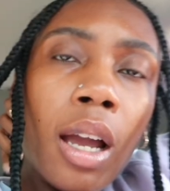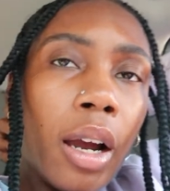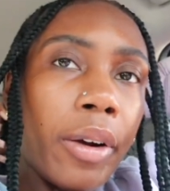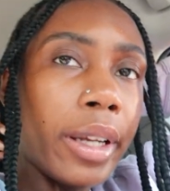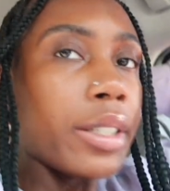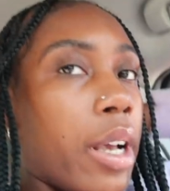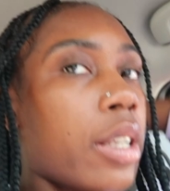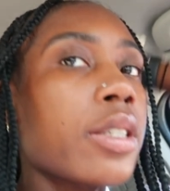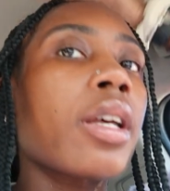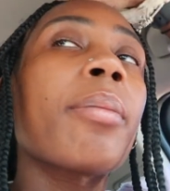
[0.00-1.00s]
All right,
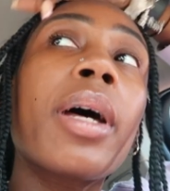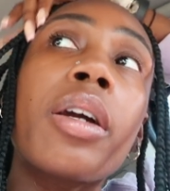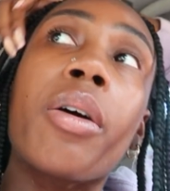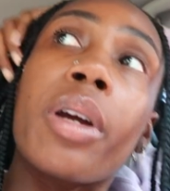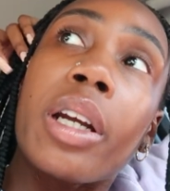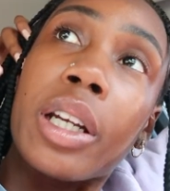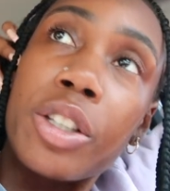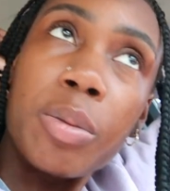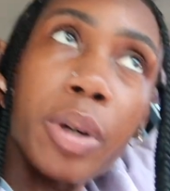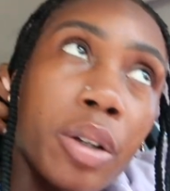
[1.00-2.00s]
y'all. So I'm about to go in here and get
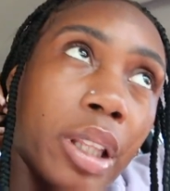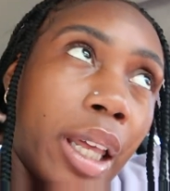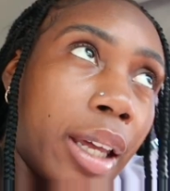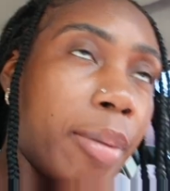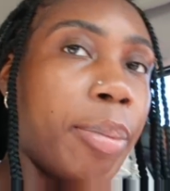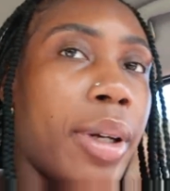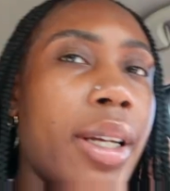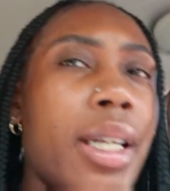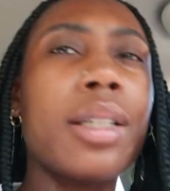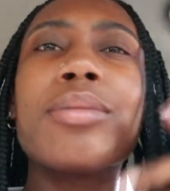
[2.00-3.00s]
Chipotle,
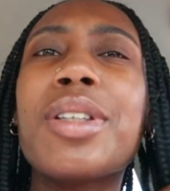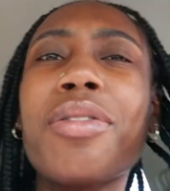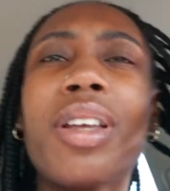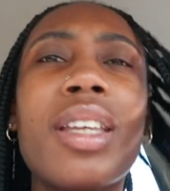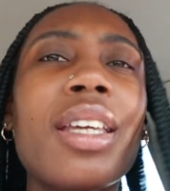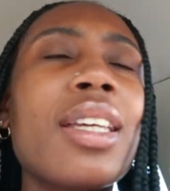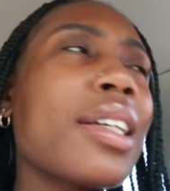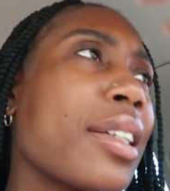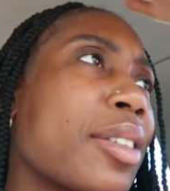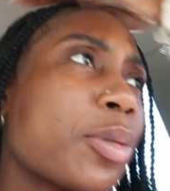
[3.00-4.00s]
but the
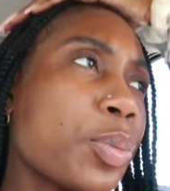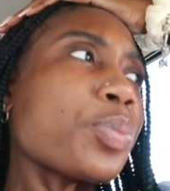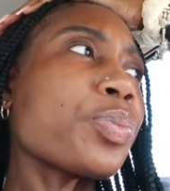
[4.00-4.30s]
fucking